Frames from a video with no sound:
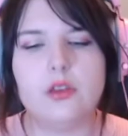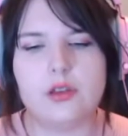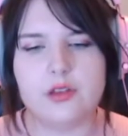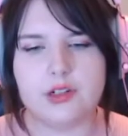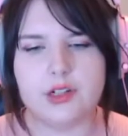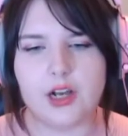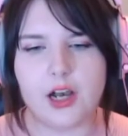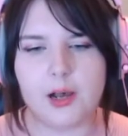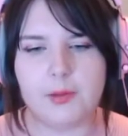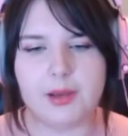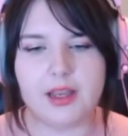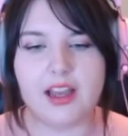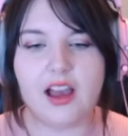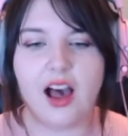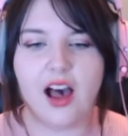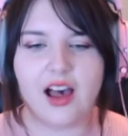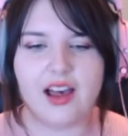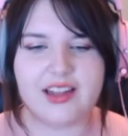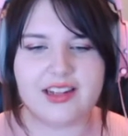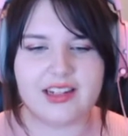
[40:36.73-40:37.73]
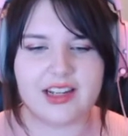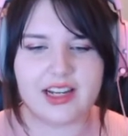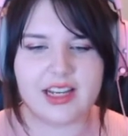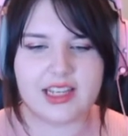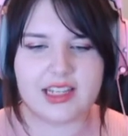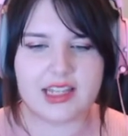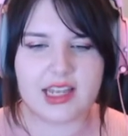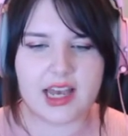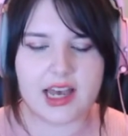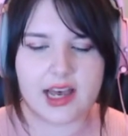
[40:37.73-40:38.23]
Art paint. Oh,
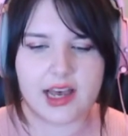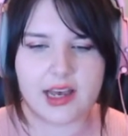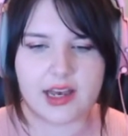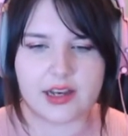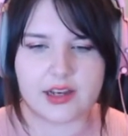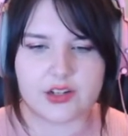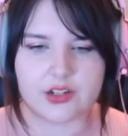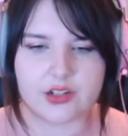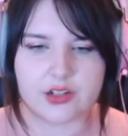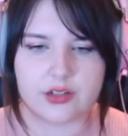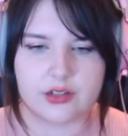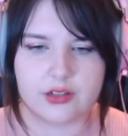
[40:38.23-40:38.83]
nice, Ash.